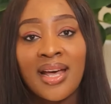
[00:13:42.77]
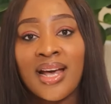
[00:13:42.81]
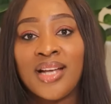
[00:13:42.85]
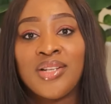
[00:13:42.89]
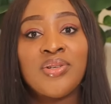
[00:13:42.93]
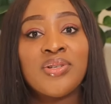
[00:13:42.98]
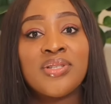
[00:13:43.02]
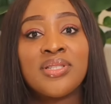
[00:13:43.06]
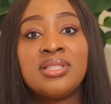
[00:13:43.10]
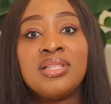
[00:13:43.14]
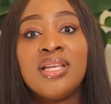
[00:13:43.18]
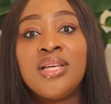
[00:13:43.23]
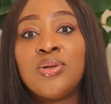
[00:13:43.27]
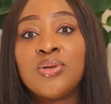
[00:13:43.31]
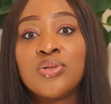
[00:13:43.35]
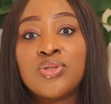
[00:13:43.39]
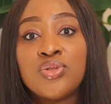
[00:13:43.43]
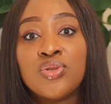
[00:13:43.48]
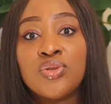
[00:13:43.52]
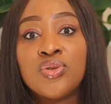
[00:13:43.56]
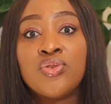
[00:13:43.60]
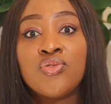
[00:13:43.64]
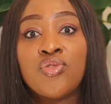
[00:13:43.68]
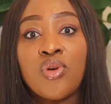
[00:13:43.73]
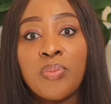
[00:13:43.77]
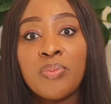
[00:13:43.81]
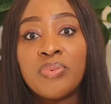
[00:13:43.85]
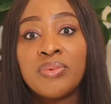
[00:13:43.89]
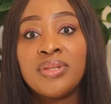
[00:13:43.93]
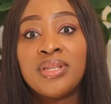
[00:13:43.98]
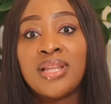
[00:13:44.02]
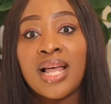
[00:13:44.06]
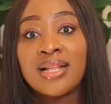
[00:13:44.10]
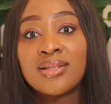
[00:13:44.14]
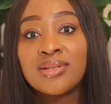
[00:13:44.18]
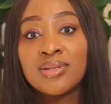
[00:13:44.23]
I just need us to drop
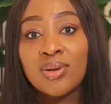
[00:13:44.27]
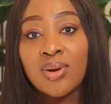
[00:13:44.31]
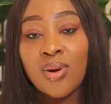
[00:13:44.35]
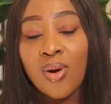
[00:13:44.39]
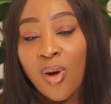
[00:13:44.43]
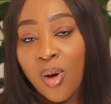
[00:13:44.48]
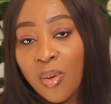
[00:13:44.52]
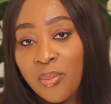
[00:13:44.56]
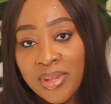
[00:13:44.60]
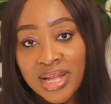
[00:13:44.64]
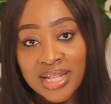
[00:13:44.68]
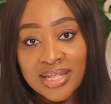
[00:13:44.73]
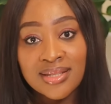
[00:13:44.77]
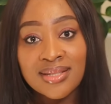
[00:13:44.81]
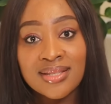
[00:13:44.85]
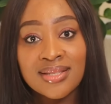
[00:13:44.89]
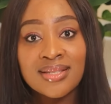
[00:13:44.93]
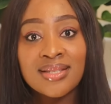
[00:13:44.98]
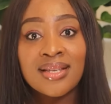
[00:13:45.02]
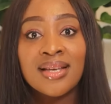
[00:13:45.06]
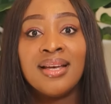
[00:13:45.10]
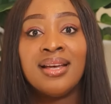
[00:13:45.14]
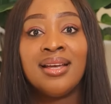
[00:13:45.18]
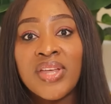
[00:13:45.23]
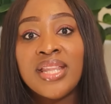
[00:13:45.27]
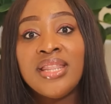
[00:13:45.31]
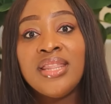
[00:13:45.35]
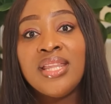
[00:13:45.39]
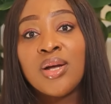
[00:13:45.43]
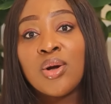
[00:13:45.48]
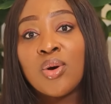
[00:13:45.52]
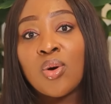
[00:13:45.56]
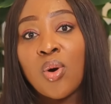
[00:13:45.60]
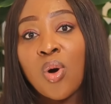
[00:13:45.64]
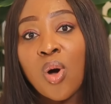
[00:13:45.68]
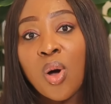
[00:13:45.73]
that comment in
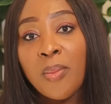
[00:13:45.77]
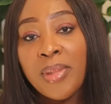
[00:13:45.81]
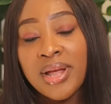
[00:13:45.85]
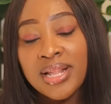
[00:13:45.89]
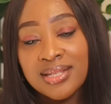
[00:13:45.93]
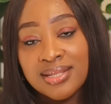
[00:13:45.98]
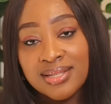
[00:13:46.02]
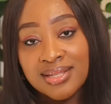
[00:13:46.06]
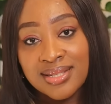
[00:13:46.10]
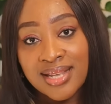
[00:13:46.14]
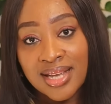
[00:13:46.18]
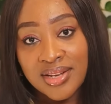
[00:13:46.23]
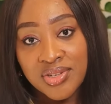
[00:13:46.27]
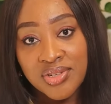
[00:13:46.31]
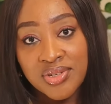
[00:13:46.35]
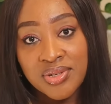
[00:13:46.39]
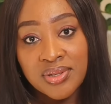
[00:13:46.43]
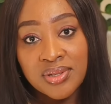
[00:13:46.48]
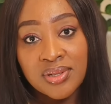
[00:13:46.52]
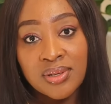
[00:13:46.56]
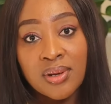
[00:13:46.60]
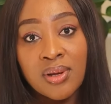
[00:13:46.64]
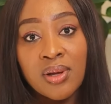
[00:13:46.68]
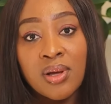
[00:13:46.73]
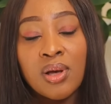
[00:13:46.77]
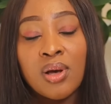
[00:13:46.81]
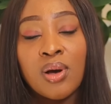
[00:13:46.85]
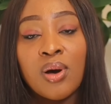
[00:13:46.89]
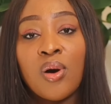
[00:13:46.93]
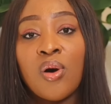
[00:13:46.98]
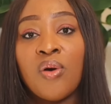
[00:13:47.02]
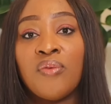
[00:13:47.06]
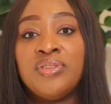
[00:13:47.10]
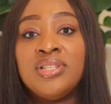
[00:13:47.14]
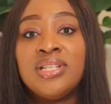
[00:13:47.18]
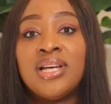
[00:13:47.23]
the comment section
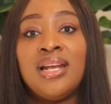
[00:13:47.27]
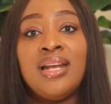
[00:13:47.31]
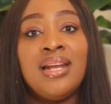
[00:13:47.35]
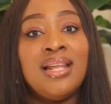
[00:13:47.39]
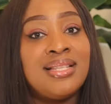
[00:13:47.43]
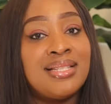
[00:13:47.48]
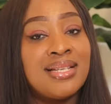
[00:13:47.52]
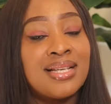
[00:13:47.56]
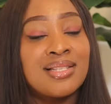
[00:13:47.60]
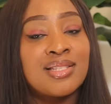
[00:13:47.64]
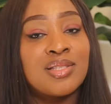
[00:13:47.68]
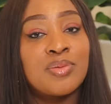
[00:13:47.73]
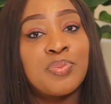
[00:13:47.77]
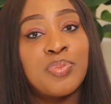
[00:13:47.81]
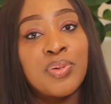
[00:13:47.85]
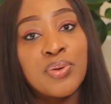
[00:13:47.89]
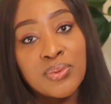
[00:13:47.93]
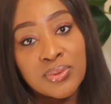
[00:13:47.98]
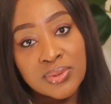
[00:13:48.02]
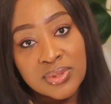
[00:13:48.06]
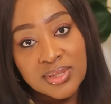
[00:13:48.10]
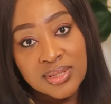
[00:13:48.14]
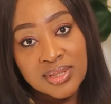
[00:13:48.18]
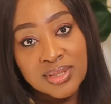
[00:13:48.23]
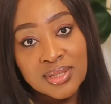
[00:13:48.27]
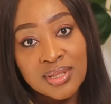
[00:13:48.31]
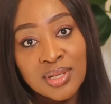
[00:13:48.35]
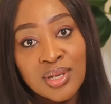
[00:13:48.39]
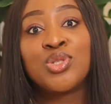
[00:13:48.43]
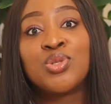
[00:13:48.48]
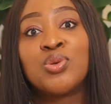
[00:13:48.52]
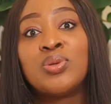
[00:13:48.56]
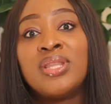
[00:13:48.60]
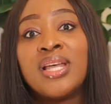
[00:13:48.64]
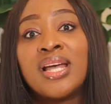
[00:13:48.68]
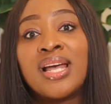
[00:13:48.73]
of their latest post
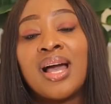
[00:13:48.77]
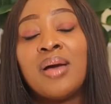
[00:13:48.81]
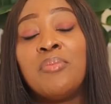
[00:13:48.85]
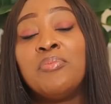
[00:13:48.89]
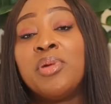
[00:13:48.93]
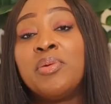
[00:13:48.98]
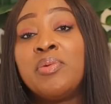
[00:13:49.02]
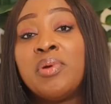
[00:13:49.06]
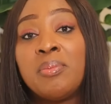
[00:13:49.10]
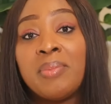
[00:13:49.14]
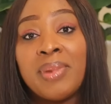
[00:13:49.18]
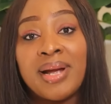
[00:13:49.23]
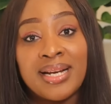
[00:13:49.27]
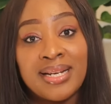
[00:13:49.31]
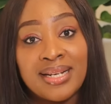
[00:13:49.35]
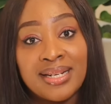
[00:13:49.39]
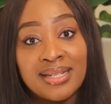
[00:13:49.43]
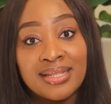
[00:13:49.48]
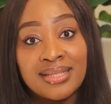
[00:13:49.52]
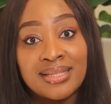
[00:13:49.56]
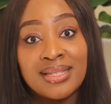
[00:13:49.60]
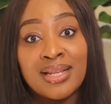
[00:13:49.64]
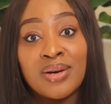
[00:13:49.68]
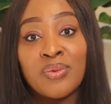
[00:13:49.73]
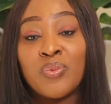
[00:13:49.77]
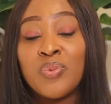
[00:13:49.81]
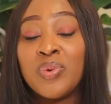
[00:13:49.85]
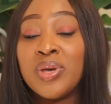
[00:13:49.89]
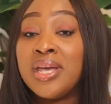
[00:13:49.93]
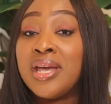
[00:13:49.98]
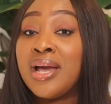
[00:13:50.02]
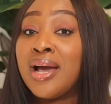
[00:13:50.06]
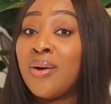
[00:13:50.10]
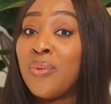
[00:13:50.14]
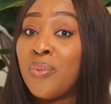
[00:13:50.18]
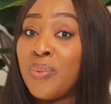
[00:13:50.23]
so they can be reminded that
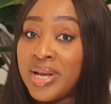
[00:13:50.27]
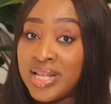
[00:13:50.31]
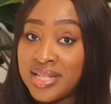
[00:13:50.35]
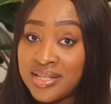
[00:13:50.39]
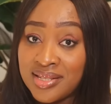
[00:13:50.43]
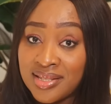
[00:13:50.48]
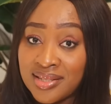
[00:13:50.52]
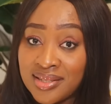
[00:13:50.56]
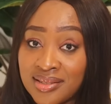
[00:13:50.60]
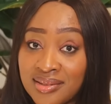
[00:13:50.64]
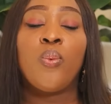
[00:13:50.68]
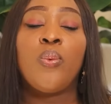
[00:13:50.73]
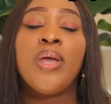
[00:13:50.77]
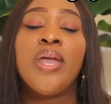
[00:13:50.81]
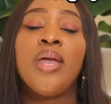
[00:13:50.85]
we are waiting.